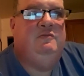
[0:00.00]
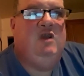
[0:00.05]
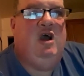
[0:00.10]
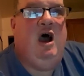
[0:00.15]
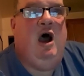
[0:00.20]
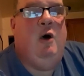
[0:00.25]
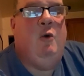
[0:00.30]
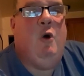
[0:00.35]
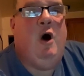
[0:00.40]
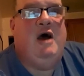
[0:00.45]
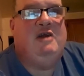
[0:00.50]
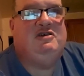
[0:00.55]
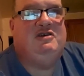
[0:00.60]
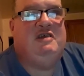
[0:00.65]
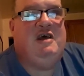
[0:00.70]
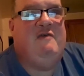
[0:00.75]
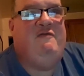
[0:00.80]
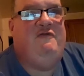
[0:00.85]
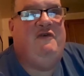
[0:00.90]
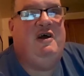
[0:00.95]
I watched
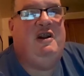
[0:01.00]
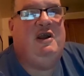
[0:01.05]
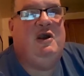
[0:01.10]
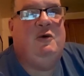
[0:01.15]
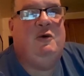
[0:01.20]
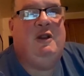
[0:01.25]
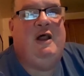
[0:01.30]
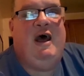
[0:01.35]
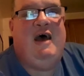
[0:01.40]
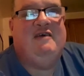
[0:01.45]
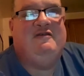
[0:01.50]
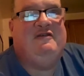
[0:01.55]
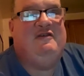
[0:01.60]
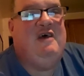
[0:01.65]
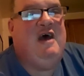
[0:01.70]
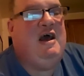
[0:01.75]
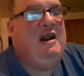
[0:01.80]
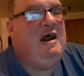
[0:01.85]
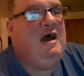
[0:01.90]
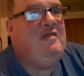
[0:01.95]
that video last
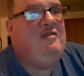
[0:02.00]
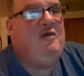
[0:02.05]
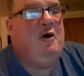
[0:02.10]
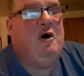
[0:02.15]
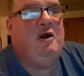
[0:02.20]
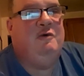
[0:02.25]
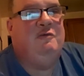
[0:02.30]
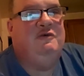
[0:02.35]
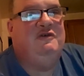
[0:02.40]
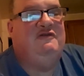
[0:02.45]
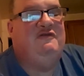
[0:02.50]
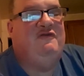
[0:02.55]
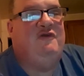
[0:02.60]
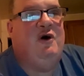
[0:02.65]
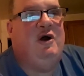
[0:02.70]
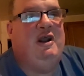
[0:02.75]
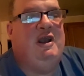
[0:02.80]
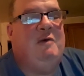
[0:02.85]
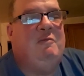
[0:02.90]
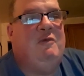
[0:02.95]
night and I thought it was
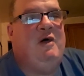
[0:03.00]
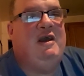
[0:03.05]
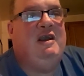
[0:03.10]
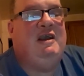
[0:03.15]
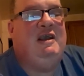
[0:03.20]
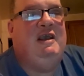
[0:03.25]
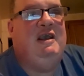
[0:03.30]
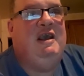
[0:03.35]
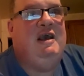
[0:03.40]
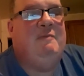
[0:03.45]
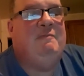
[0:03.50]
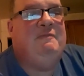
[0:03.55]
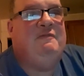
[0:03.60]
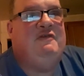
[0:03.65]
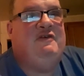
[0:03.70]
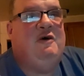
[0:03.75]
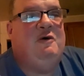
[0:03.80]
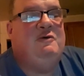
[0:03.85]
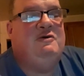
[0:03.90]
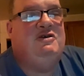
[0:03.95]
funny. I'm like, yep,
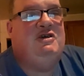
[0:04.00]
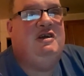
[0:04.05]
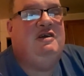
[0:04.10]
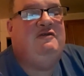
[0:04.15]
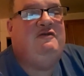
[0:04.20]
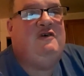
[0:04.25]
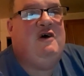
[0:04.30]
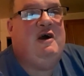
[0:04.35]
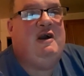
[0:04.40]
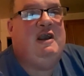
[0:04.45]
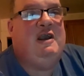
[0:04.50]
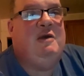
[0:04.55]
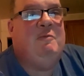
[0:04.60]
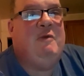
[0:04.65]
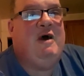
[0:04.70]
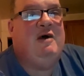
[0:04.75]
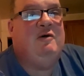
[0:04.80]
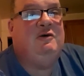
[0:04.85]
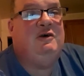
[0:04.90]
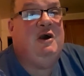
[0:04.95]
so she's talking
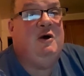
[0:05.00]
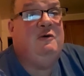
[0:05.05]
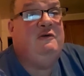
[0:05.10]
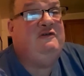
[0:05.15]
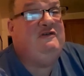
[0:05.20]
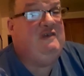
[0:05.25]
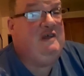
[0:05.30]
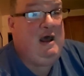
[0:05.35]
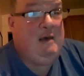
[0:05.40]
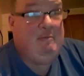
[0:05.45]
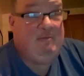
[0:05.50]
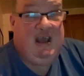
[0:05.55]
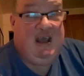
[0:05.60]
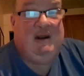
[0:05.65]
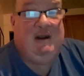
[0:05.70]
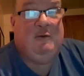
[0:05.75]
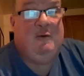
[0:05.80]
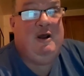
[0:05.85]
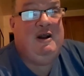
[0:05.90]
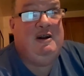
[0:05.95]
about ghosts and I'm
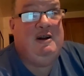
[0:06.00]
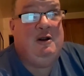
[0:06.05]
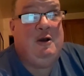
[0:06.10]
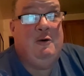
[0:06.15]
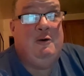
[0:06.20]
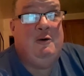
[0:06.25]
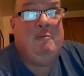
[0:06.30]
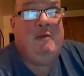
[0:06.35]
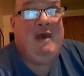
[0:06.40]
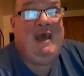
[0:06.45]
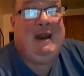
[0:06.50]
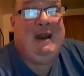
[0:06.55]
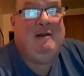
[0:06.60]
getting ready to go to bed.